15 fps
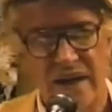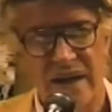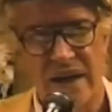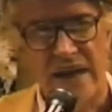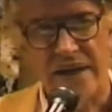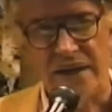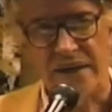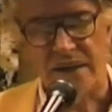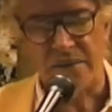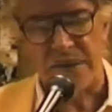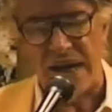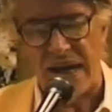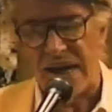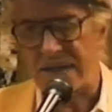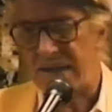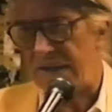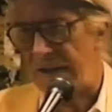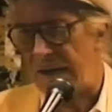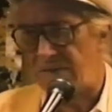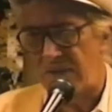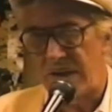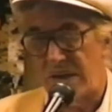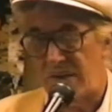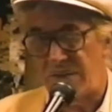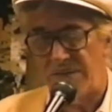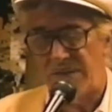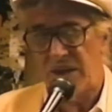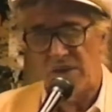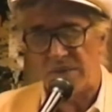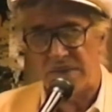And in the past, in every other
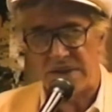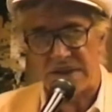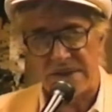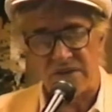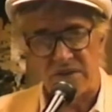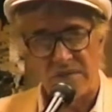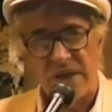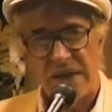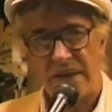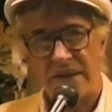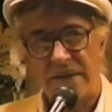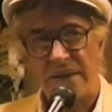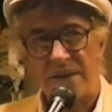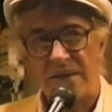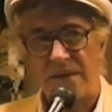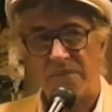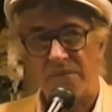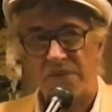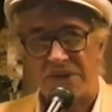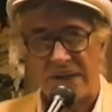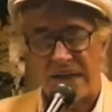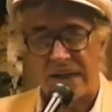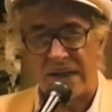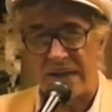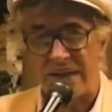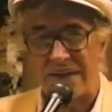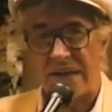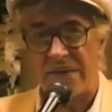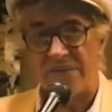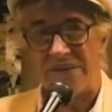film he's ever made, the
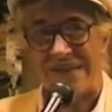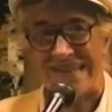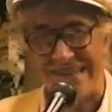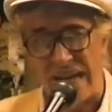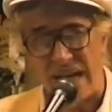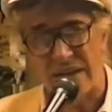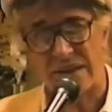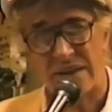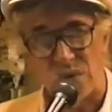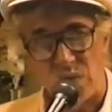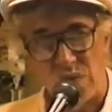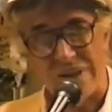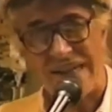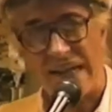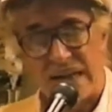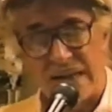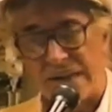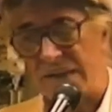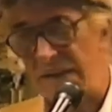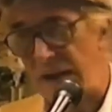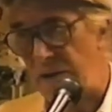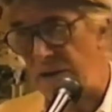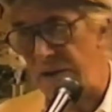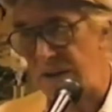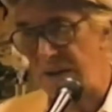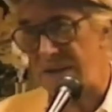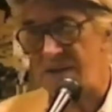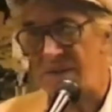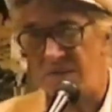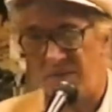protagonist, if it's not the Woody Allen character, it
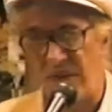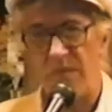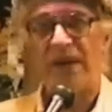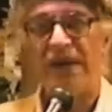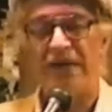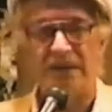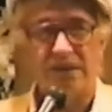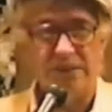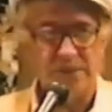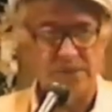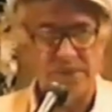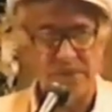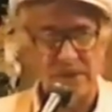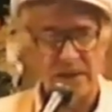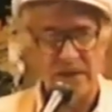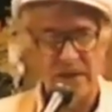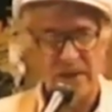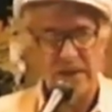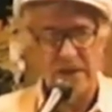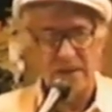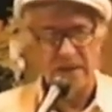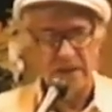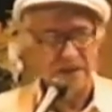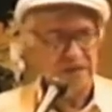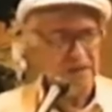is a female. It's